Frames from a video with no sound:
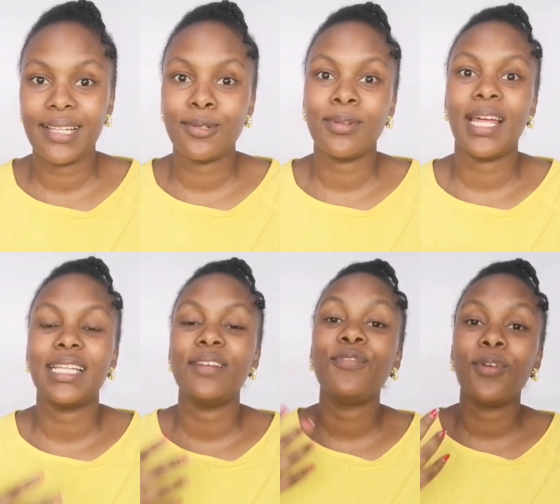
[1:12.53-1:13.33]
So that
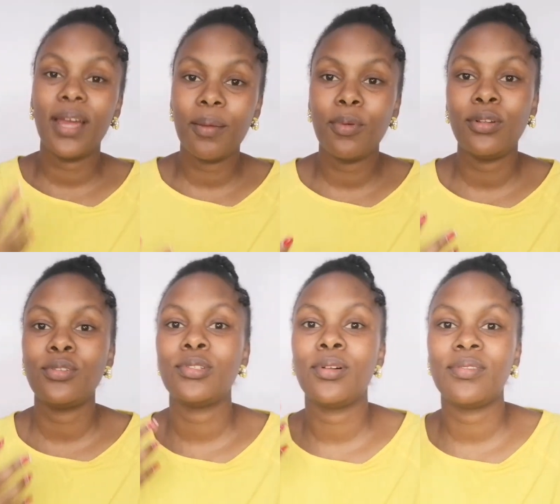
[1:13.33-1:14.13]
if you're able to
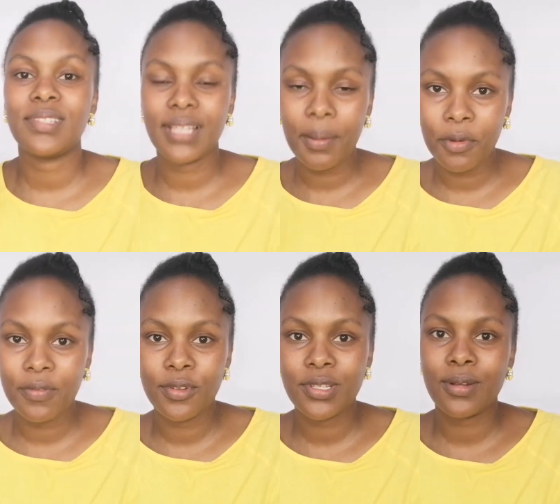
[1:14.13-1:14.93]
solve some of
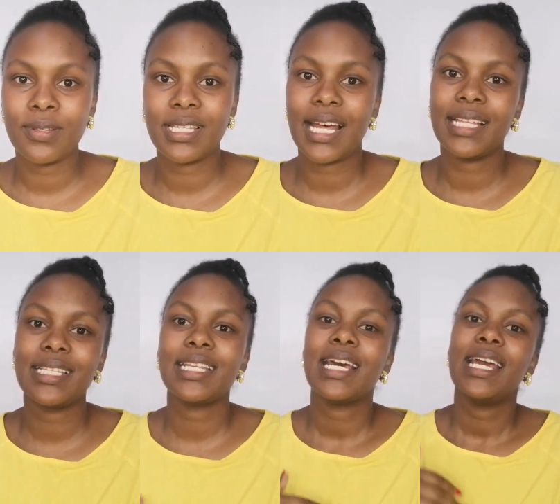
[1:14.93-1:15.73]
those
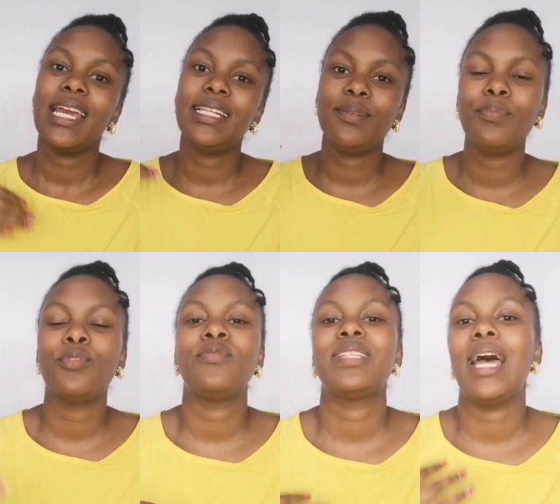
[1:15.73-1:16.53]
concerns, it
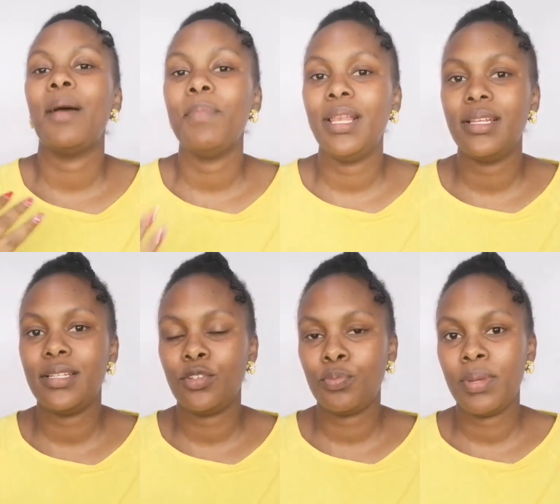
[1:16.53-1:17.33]
improves the
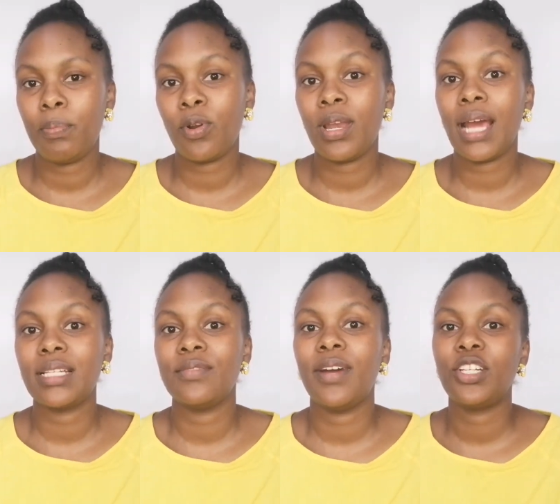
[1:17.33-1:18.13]
ability to be
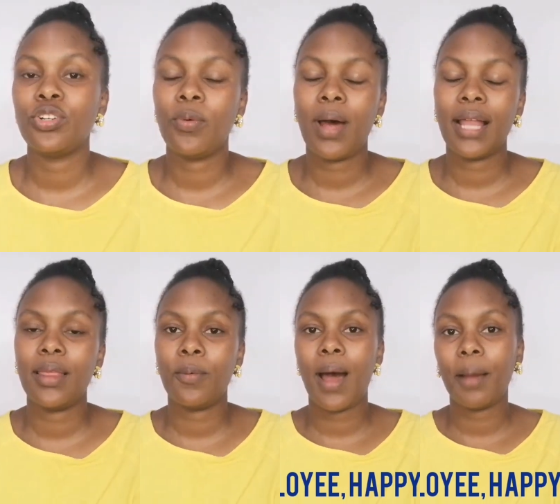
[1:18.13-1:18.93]
productive at the
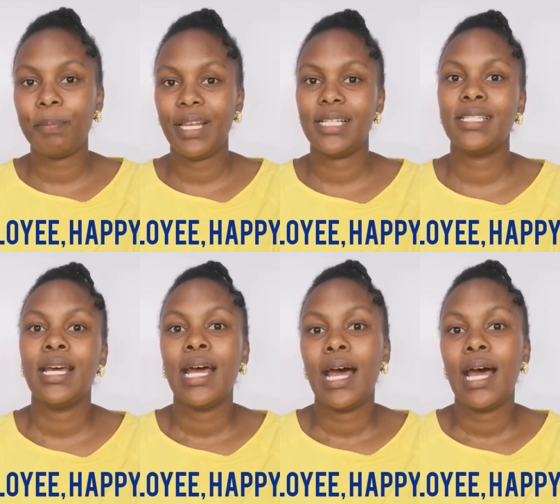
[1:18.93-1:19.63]
workplace,